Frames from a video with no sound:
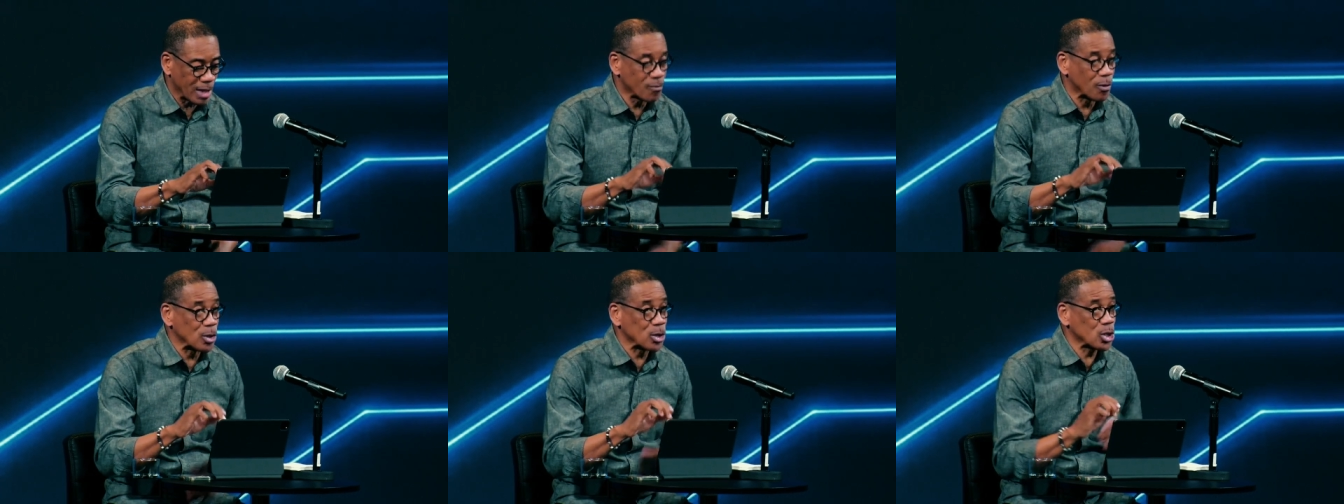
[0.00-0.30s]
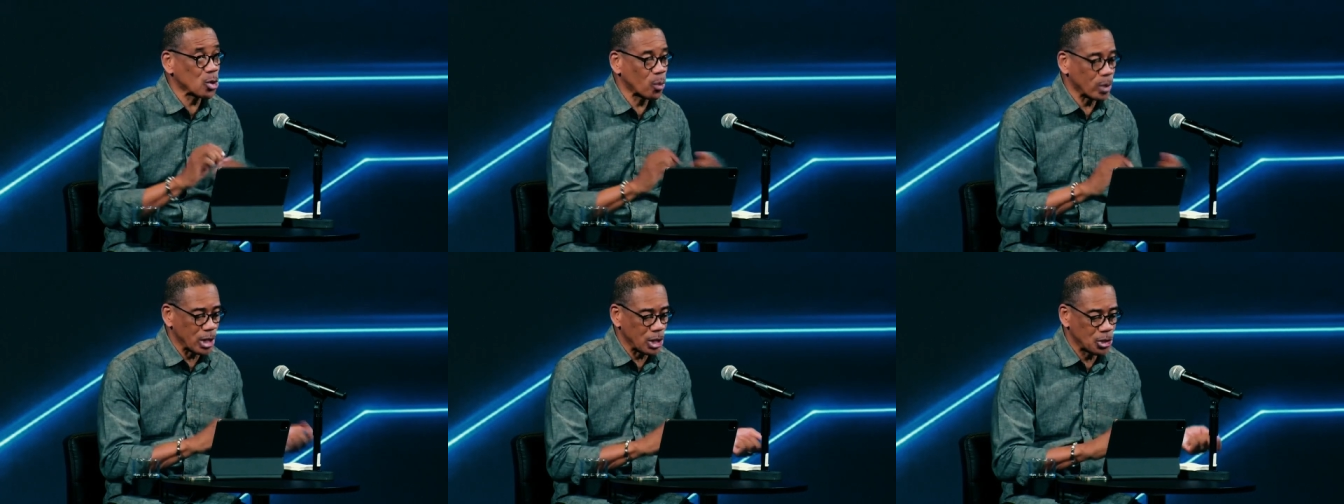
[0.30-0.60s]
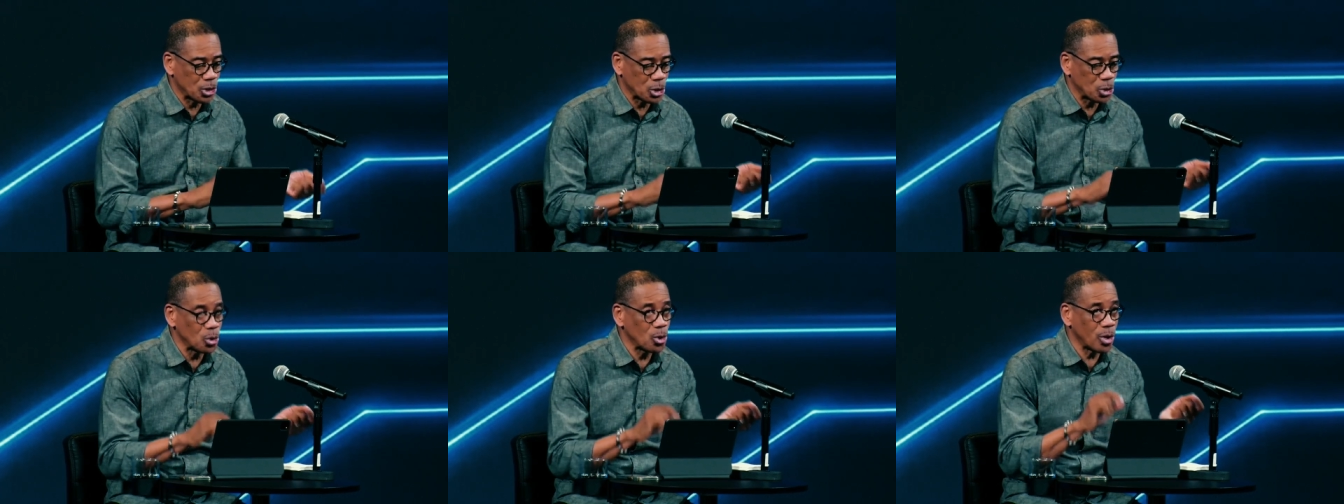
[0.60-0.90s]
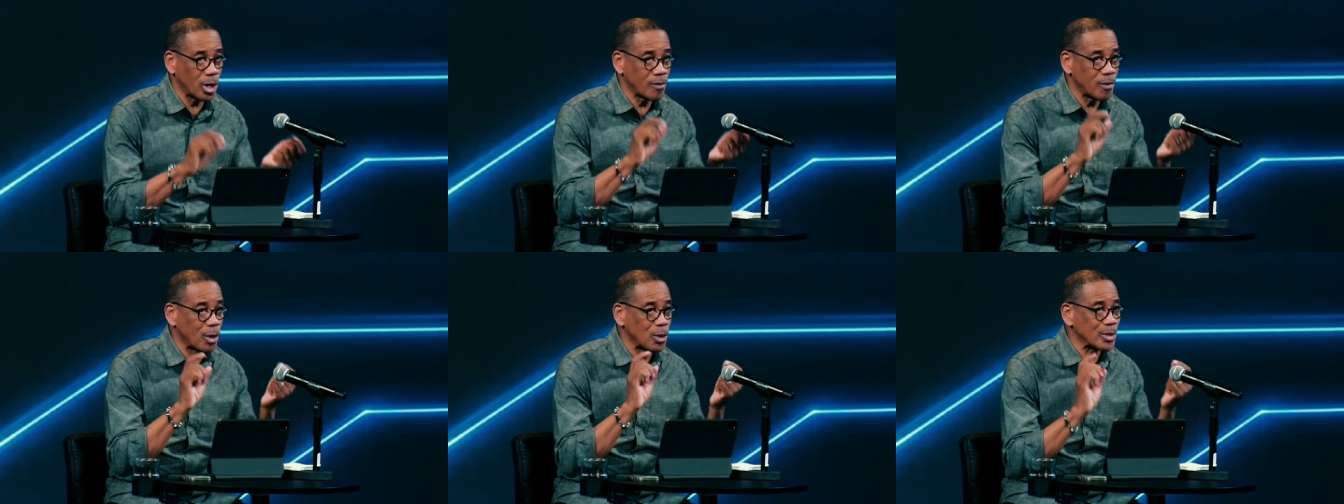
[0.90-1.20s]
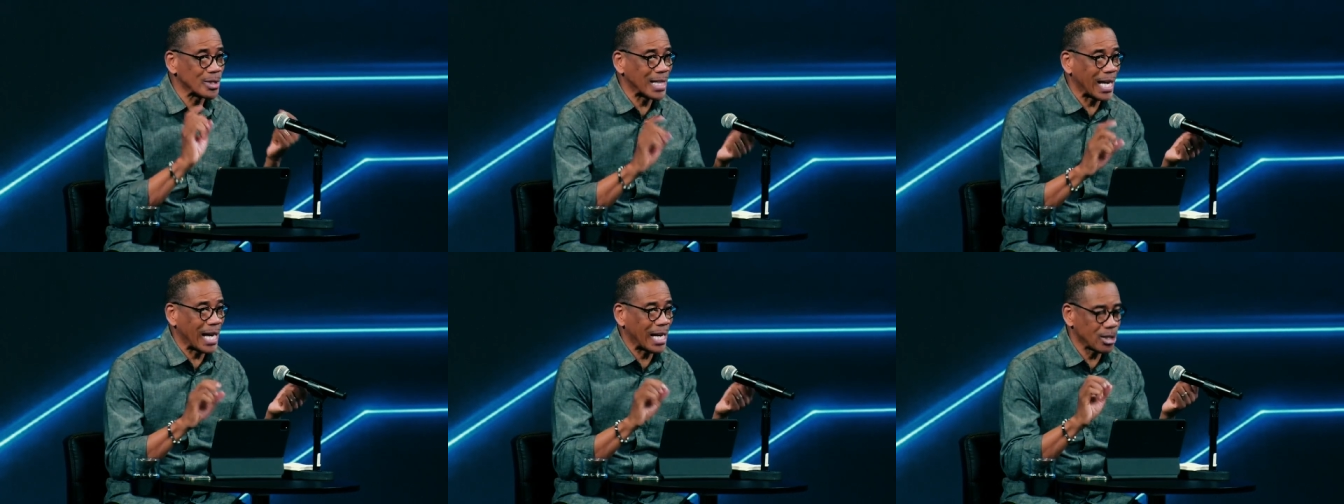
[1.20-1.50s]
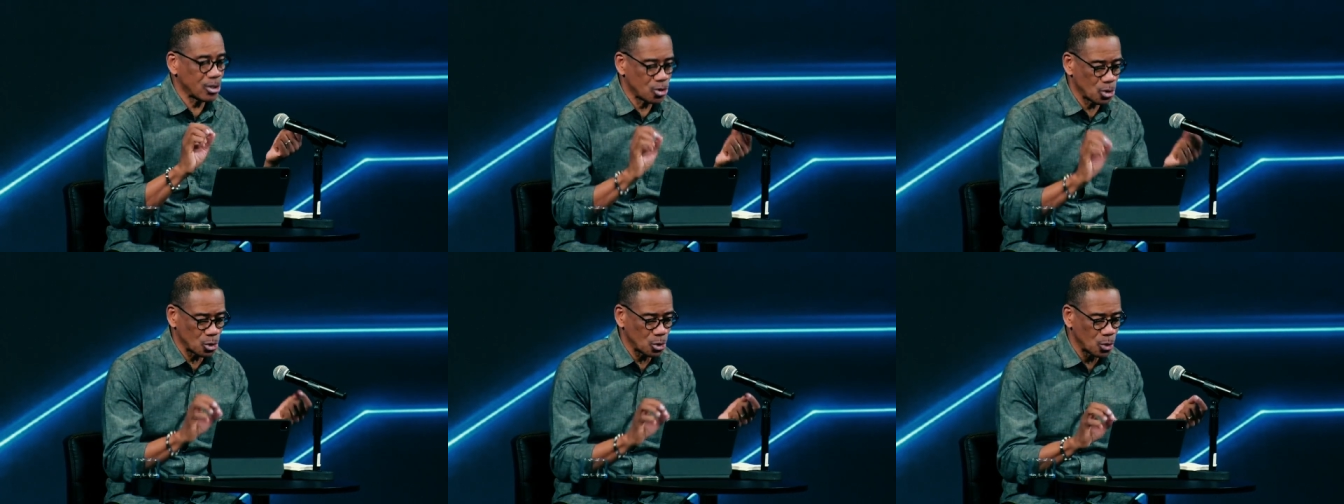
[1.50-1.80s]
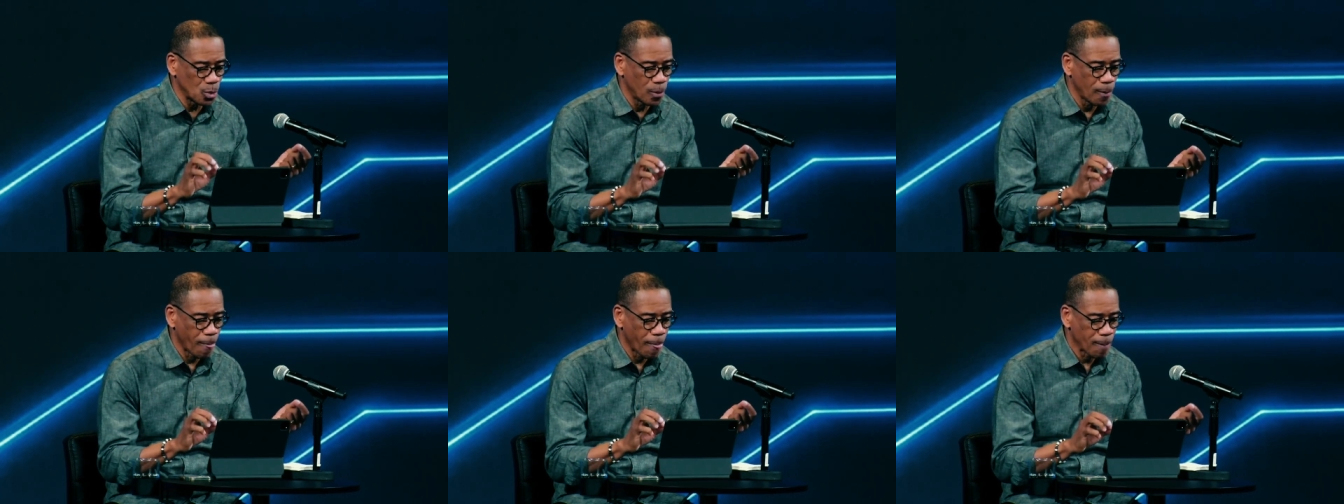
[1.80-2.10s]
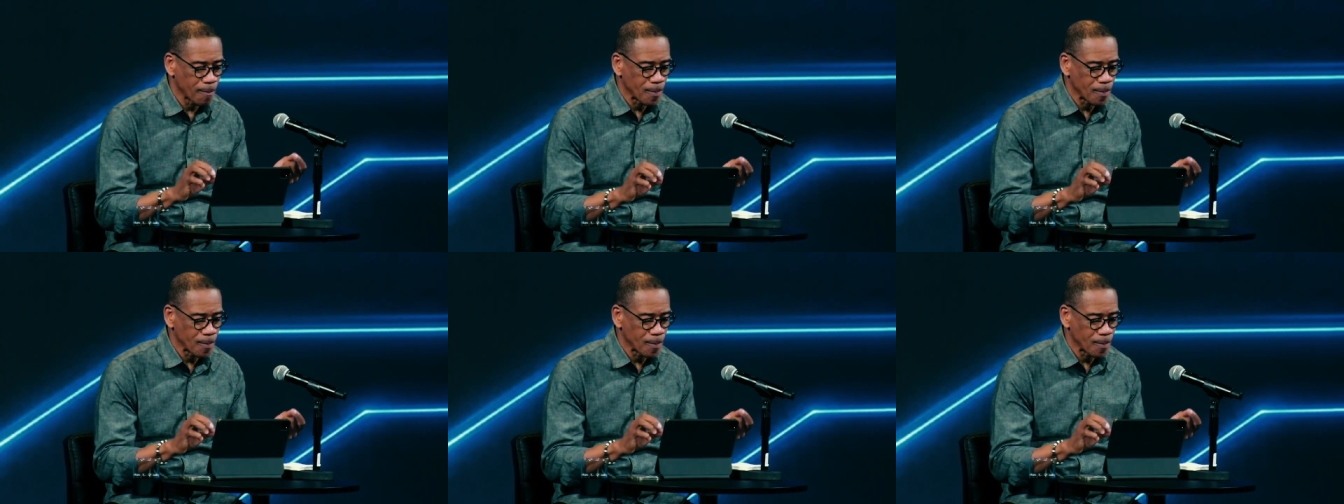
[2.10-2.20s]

In verse 22 of Hosea 2,